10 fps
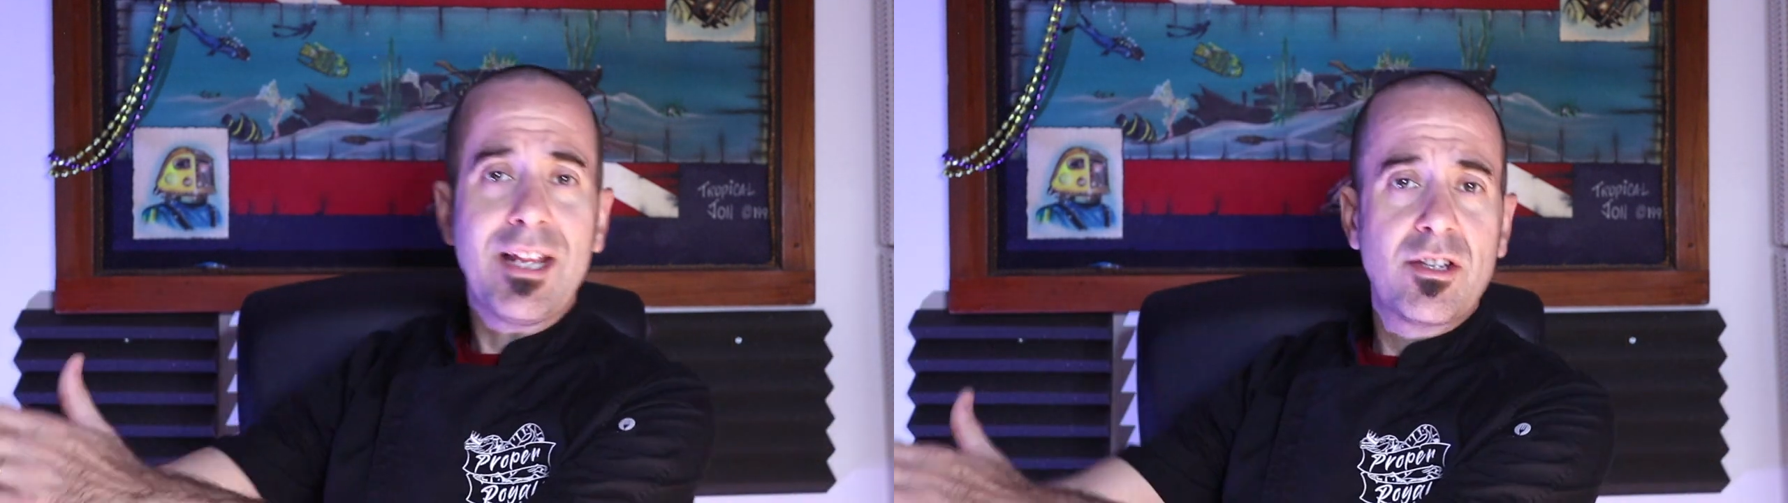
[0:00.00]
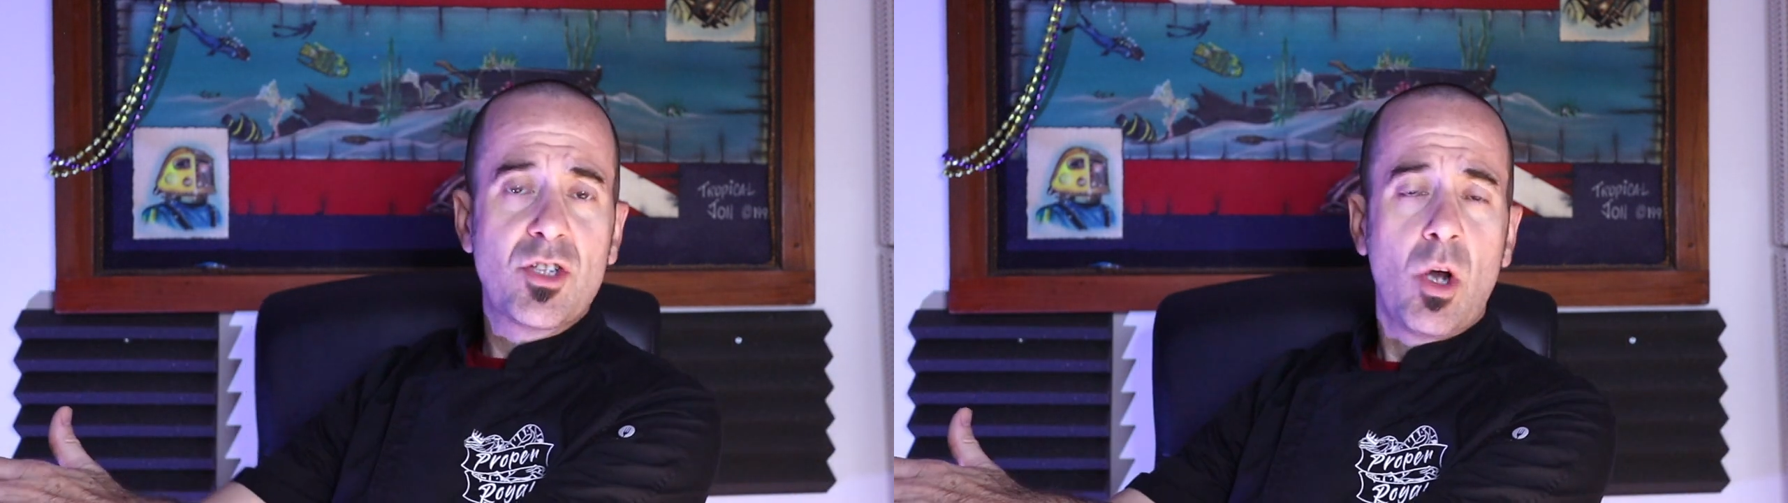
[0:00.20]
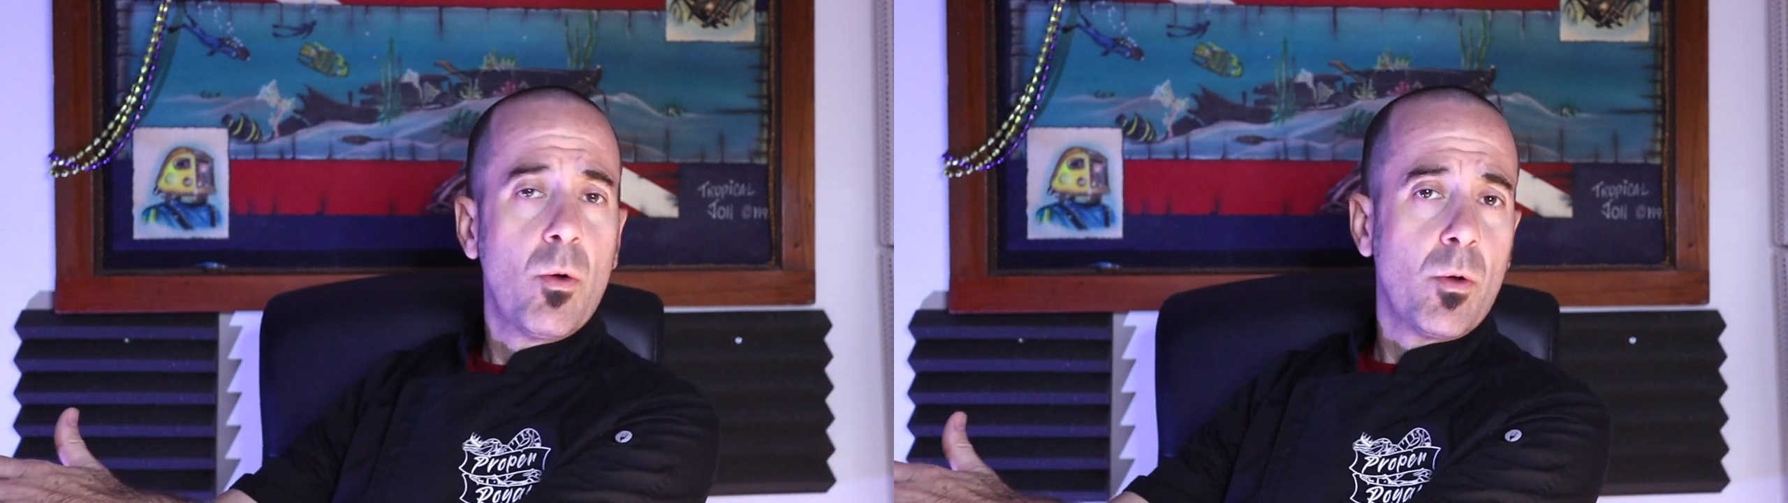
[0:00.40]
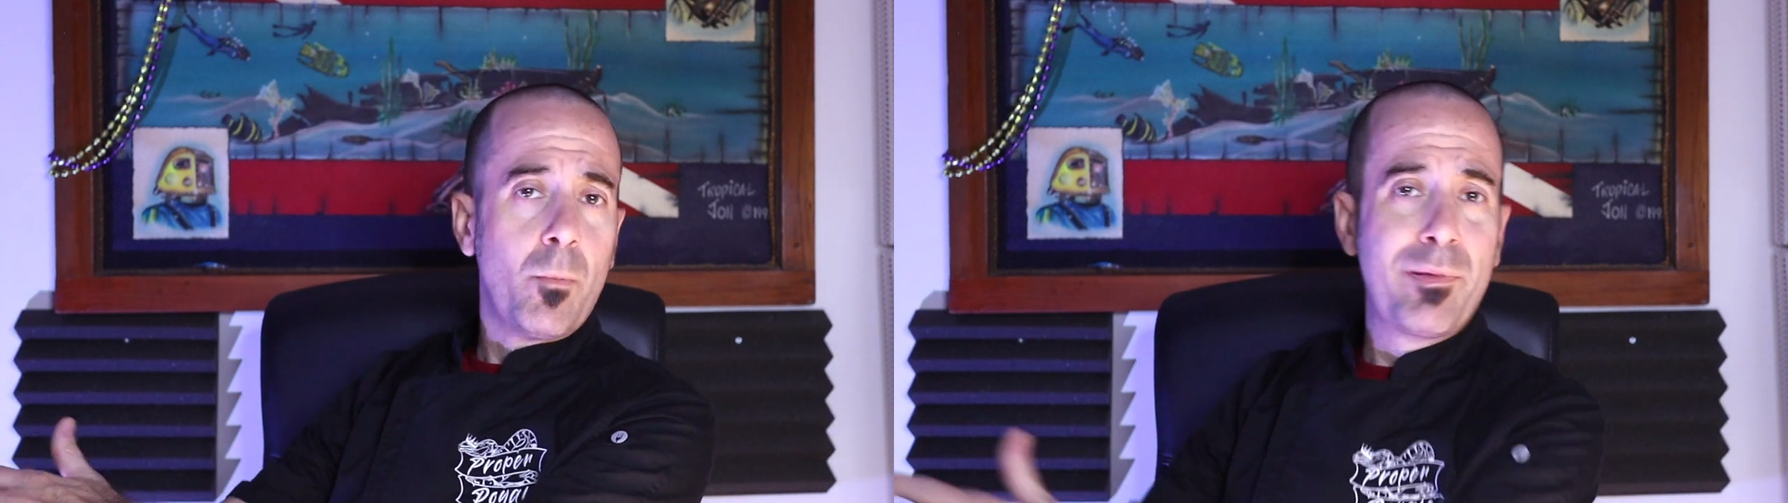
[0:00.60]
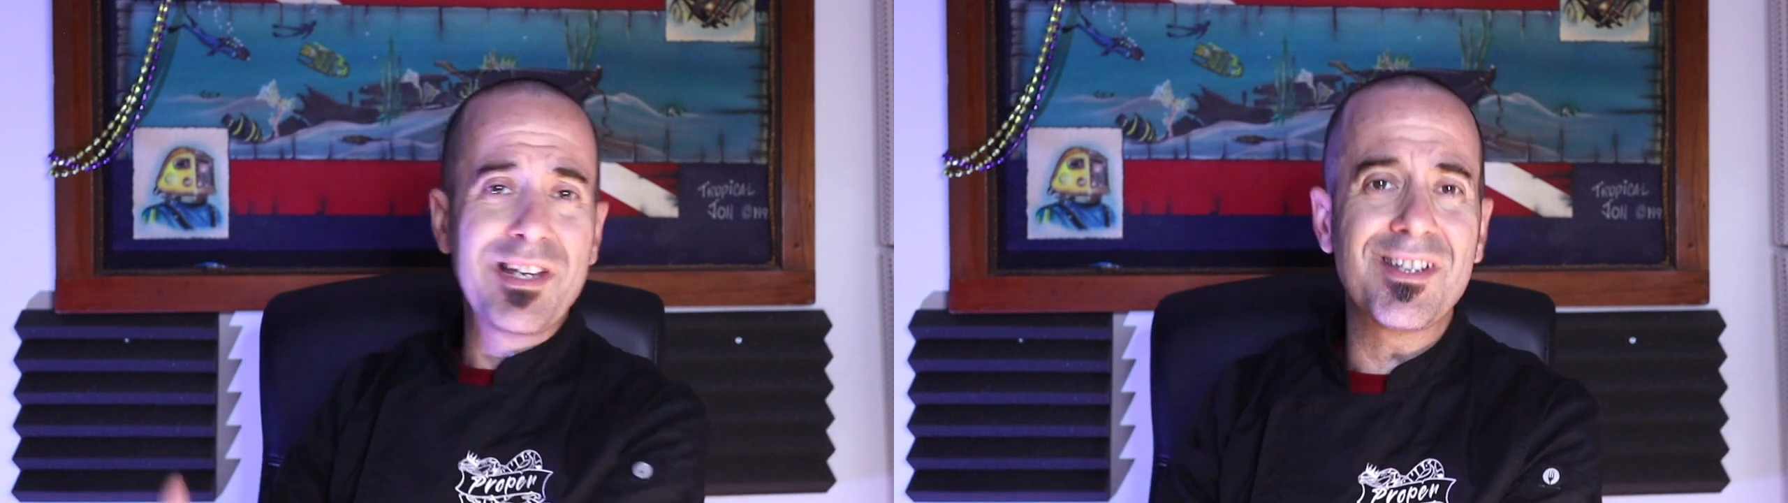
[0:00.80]
at the total
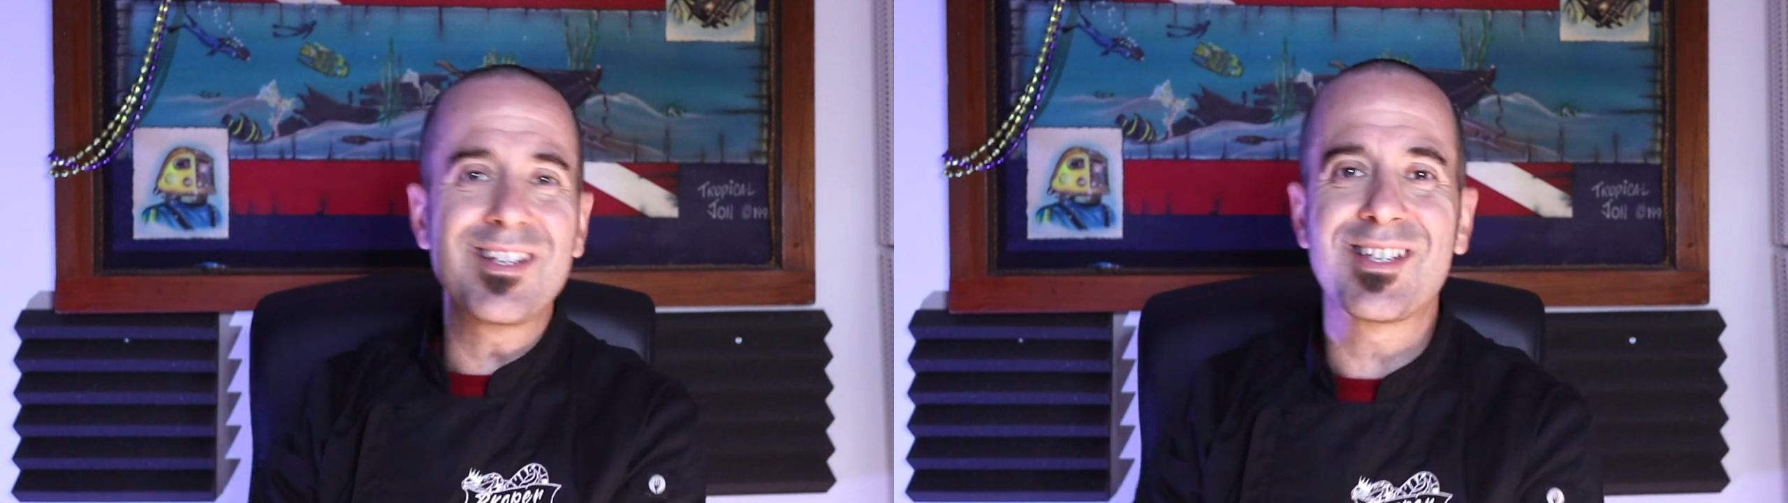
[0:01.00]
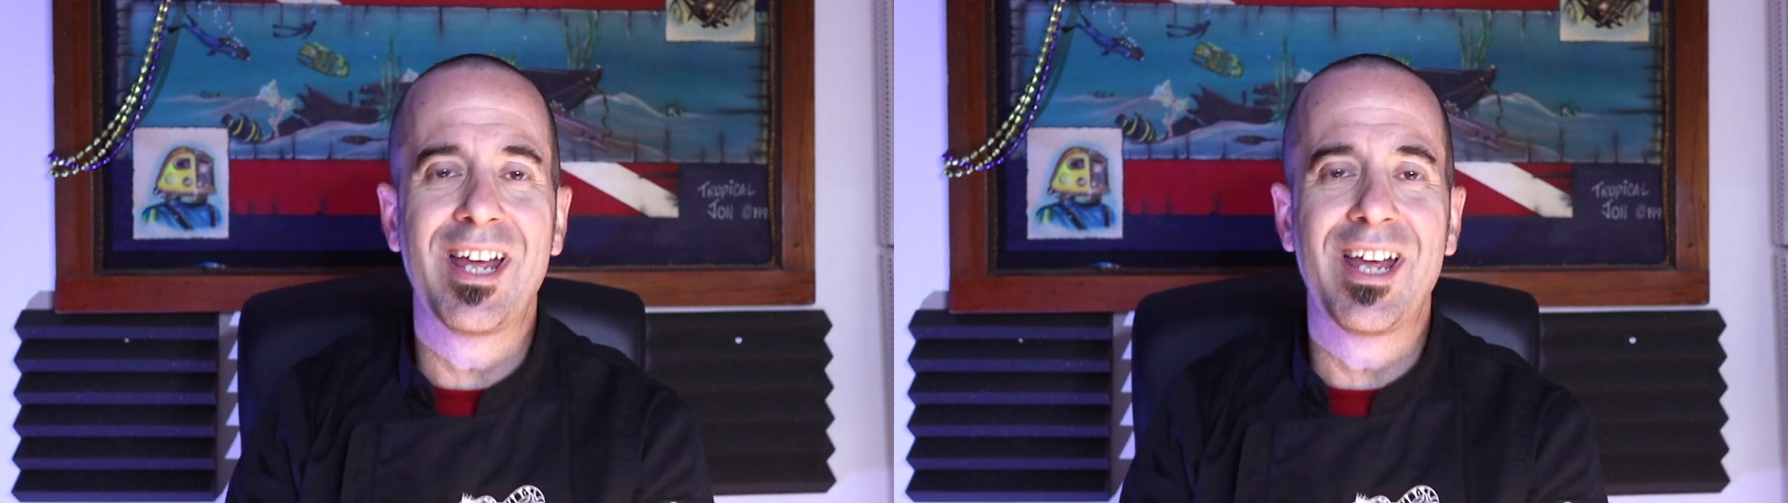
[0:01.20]
business